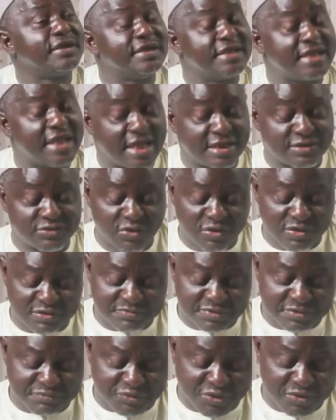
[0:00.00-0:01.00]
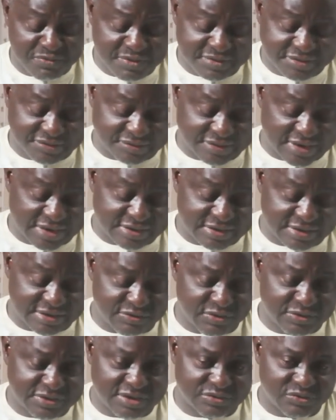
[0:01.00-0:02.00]
No, the problem is that
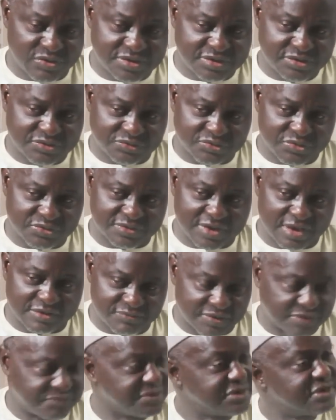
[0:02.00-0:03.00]
technology is also advanced.